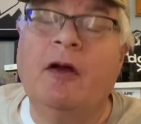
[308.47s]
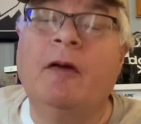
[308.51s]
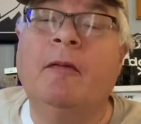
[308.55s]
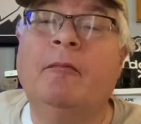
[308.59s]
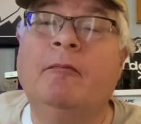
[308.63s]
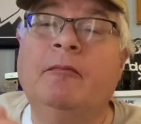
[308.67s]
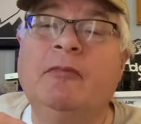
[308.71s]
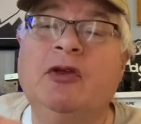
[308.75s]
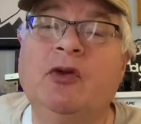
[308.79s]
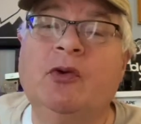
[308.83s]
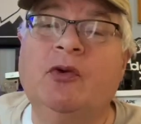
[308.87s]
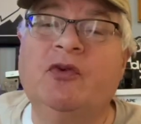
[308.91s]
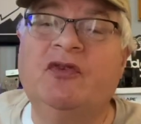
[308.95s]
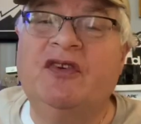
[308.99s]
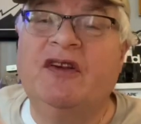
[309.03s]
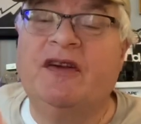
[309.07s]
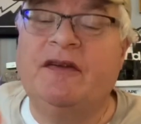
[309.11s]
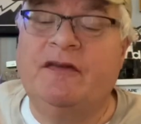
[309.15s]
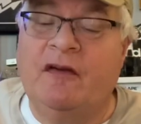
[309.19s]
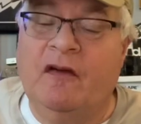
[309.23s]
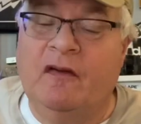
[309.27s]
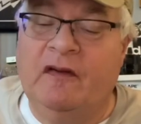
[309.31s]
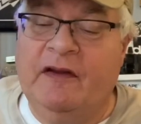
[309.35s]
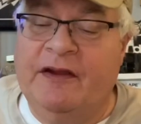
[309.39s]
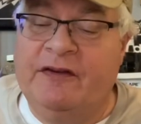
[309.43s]
music
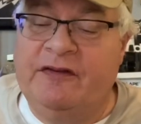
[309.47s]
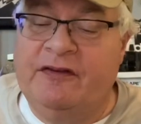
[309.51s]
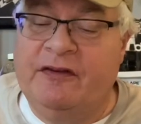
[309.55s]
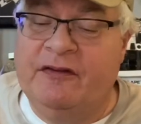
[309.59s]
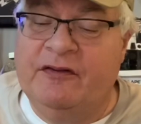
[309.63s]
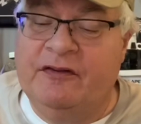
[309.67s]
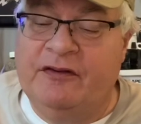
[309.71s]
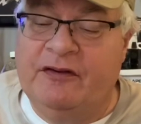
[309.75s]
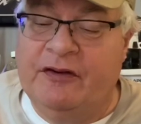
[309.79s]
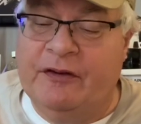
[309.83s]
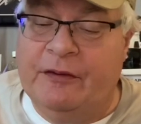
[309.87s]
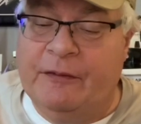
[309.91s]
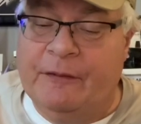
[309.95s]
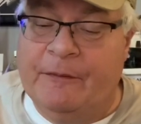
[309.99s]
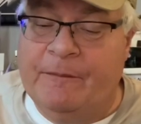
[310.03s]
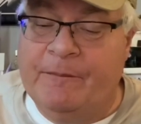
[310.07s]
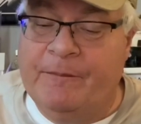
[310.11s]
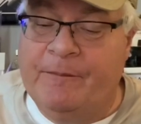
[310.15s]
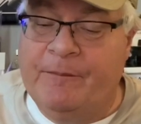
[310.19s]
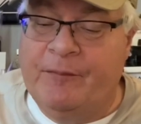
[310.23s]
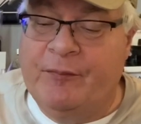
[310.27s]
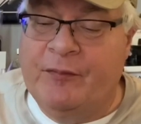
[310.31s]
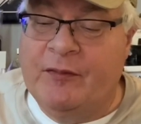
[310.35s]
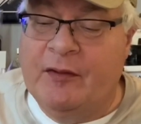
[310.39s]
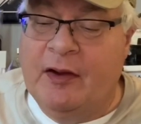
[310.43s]
to listen to,
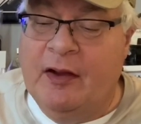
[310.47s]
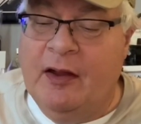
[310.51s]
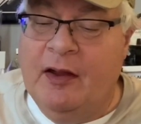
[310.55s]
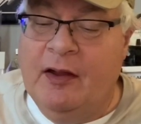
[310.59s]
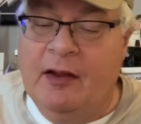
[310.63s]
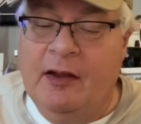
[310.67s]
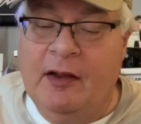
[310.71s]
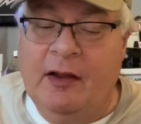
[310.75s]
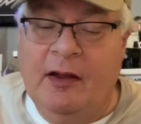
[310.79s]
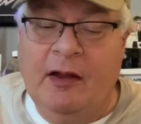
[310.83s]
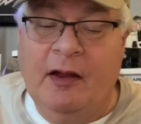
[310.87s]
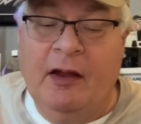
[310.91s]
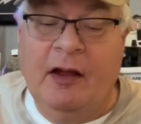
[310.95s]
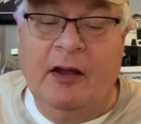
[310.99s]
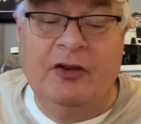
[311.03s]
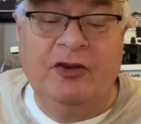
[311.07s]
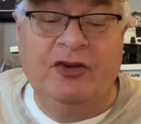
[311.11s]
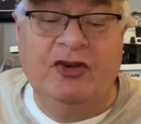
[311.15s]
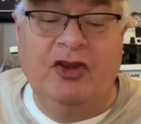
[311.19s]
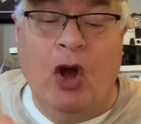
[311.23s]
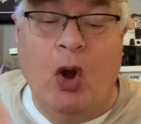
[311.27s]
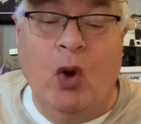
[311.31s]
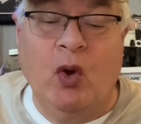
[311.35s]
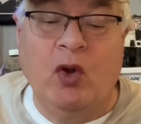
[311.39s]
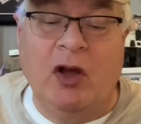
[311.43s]

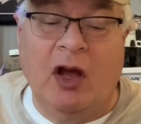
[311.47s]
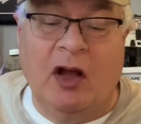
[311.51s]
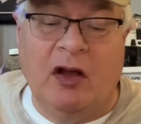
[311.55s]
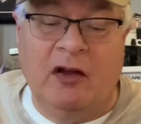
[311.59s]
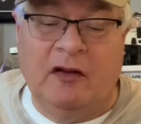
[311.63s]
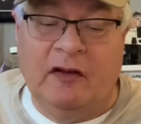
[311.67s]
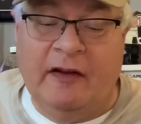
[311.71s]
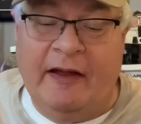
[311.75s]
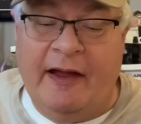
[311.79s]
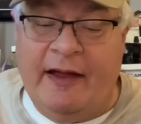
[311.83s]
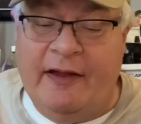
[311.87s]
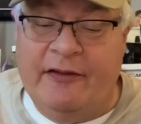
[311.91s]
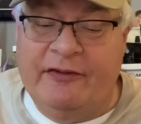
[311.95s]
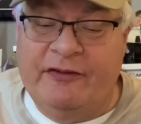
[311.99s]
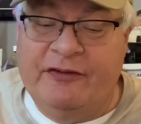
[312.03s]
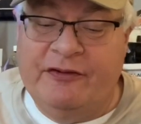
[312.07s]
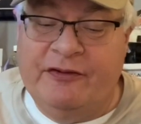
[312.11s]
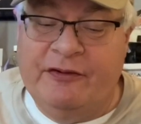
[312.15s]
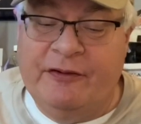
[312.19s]
yoga class.